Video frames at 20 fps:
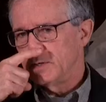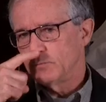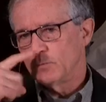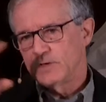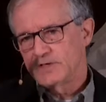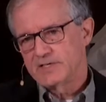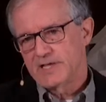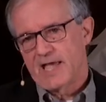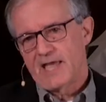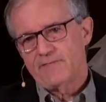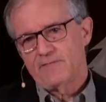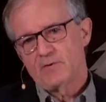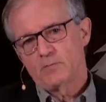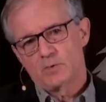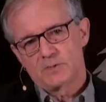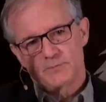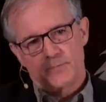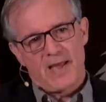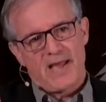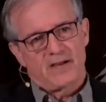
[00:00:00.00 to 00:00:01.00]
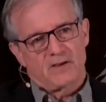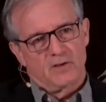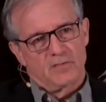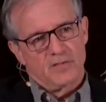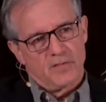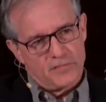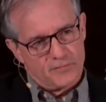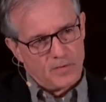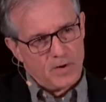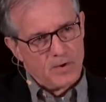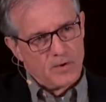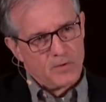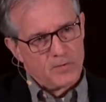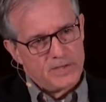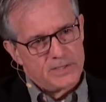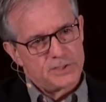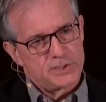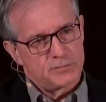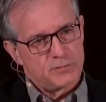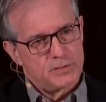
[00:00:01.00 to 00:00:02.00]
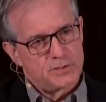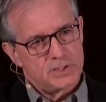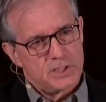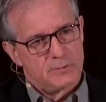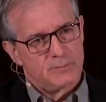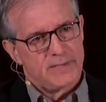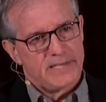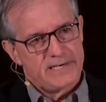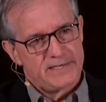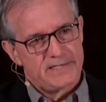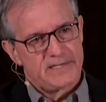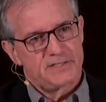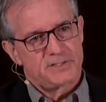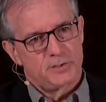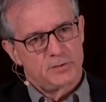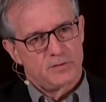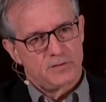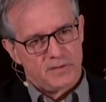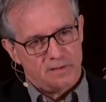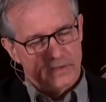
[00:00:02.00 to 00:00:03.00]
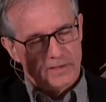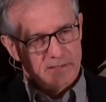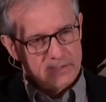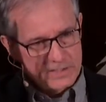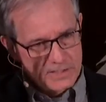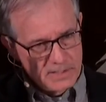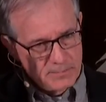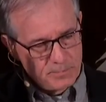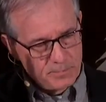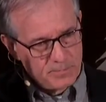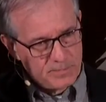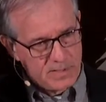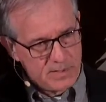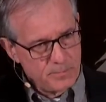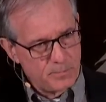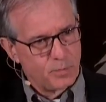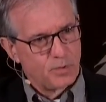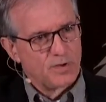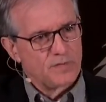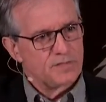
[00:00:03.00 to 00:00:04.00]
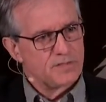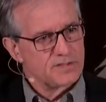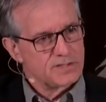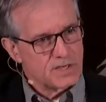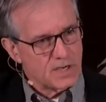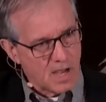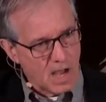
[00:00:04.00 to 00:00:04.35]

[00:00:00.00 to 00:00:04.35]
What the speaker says: When David was back on the throne in Jerusalem, he did two things. He put the